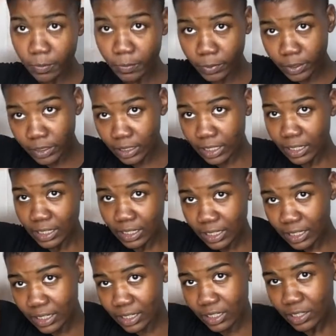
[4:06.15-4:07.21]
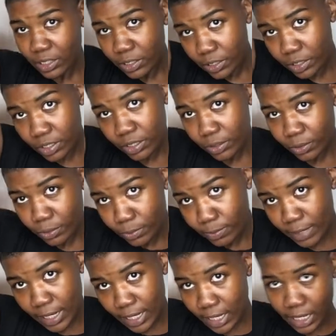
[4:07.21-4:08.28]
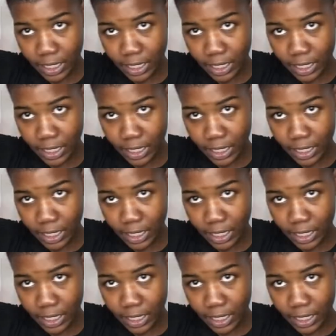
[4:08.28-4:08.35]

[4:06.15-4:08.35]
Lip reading: put that into my hair.